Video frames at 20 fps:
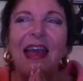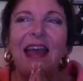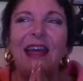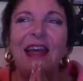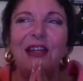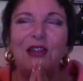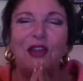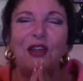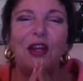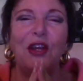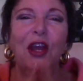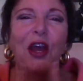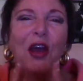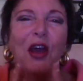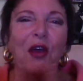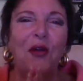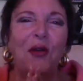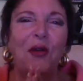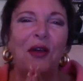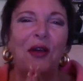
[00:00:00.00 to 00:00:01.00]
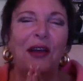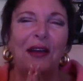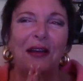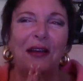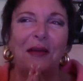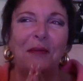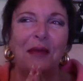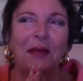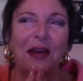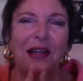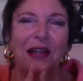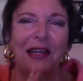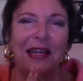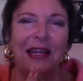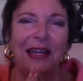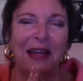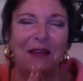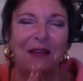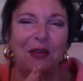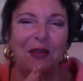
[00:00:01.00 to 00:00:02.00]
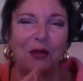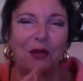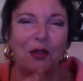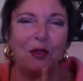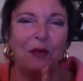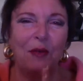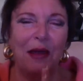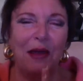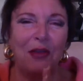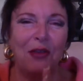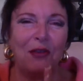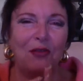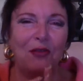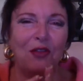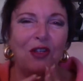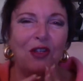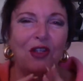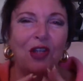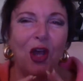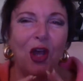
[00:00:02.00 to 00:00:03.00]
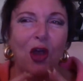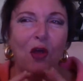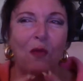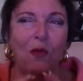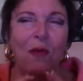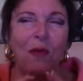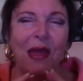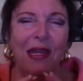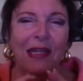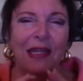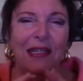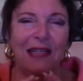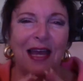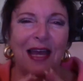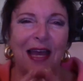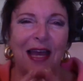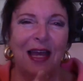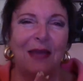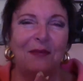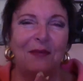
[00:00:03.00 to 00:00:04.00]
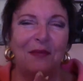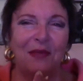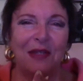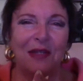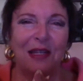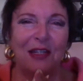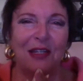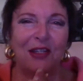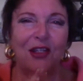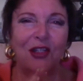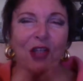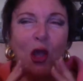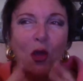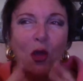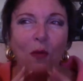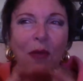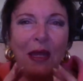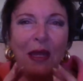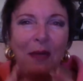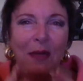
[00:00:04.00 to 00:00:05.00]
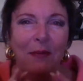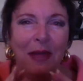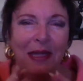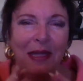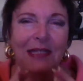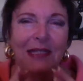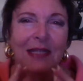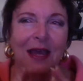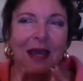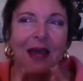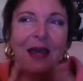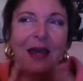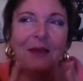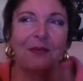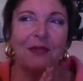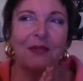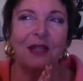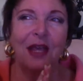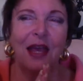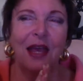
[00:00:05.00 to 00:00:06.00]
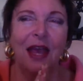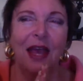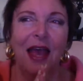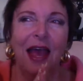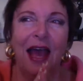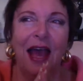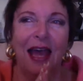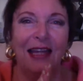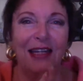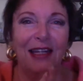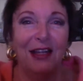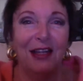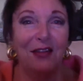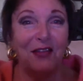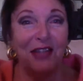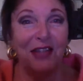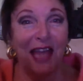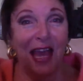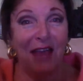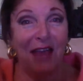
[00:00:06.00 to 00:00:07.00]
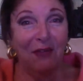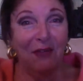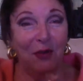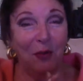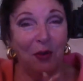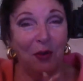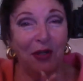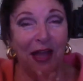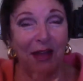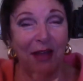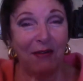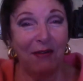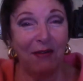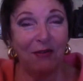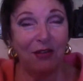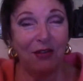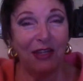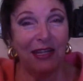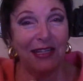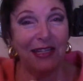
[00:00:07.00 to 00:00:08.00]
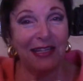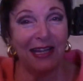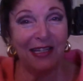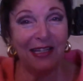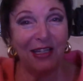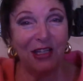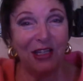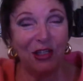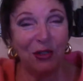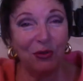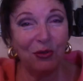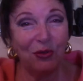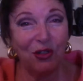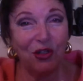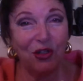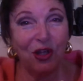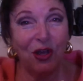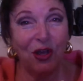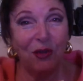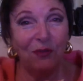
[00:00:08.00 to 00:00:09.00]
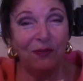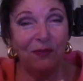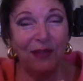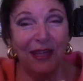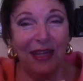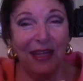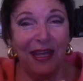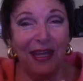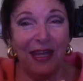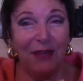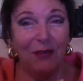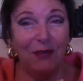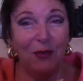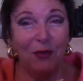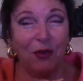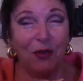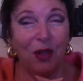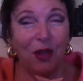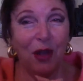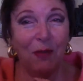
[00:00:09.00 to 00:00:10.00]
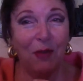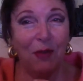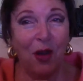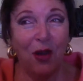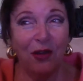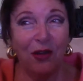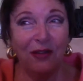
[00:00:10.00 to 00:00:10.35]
Do you know, Marlene, I've thought about you so many times, so many, many times. I'd love to have you on our Everything is Attitude show, if you'd come on.